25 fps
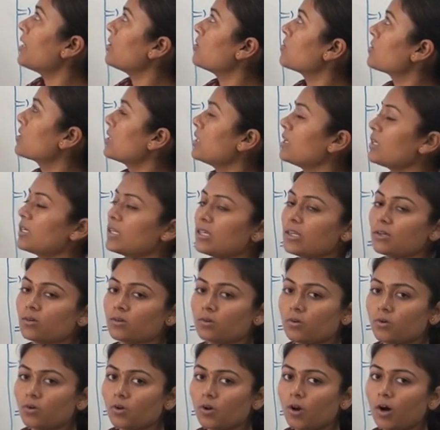using
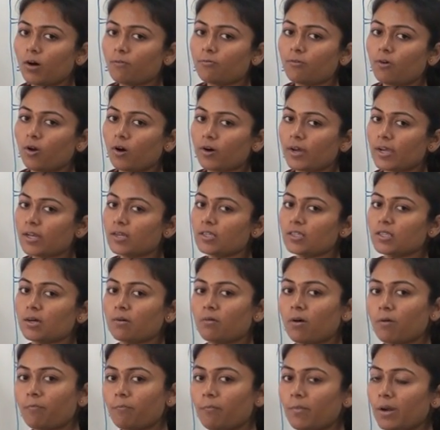the rule of
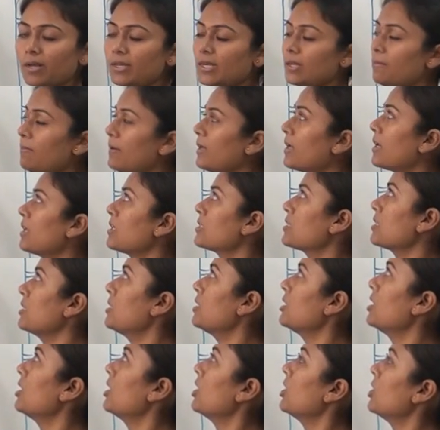logarithm of
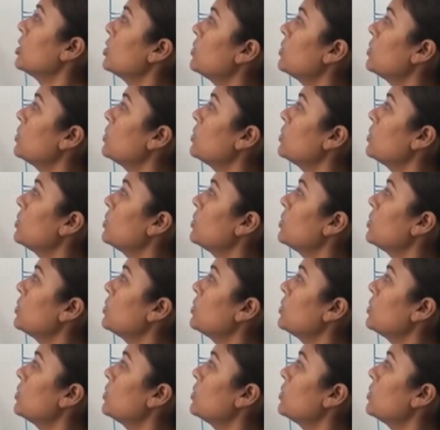multiplication,